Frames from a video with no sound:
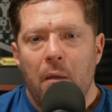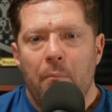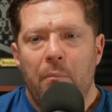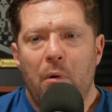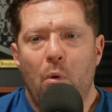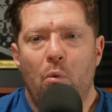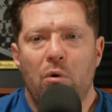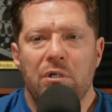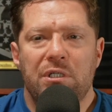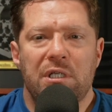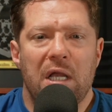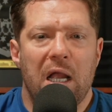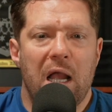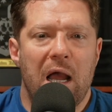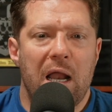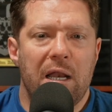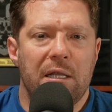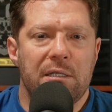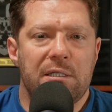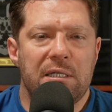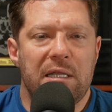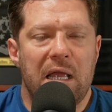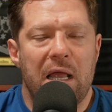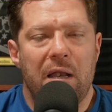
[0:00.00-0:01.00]
But once I got
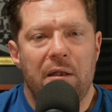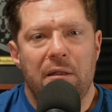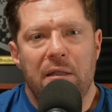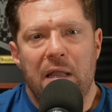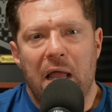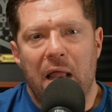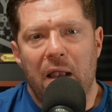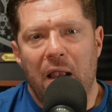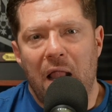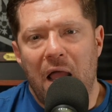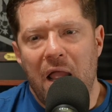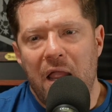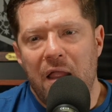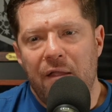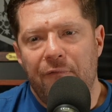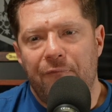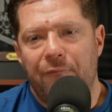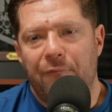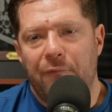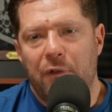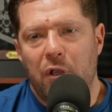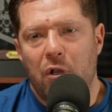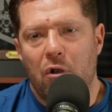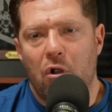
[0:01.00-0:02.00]
into that
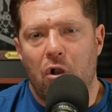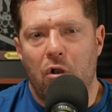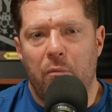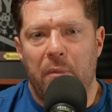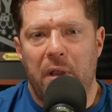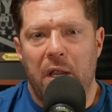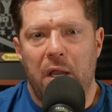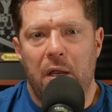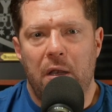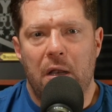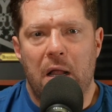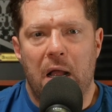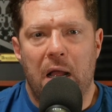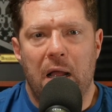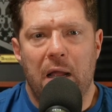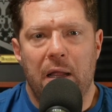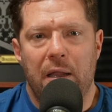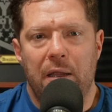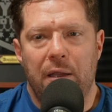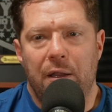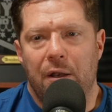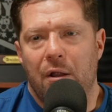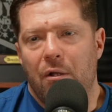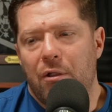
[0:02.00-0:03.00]
life, you know what I mean?
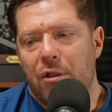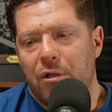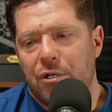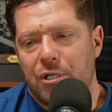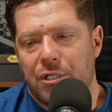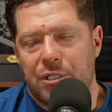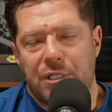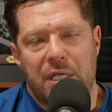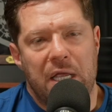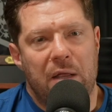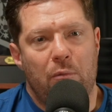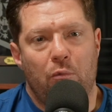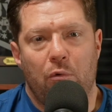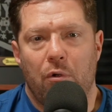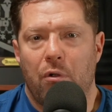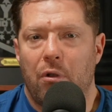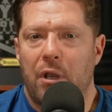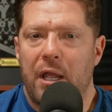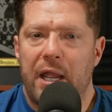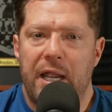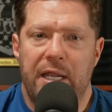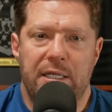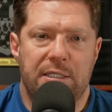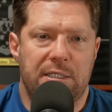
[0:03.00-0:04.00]
You know, you just get real
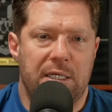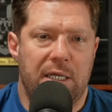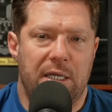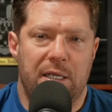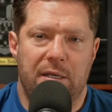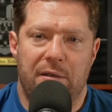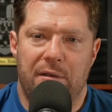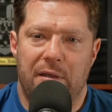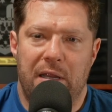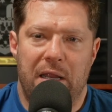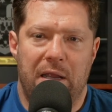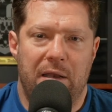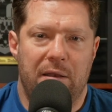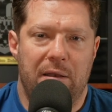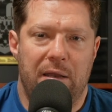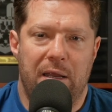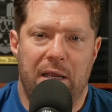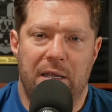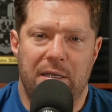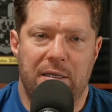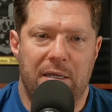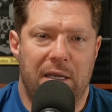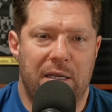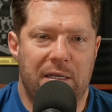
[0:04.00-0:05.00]
lazy
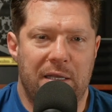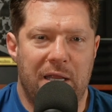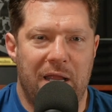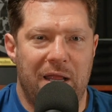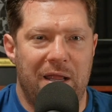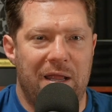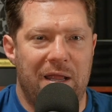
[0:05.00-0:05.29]
and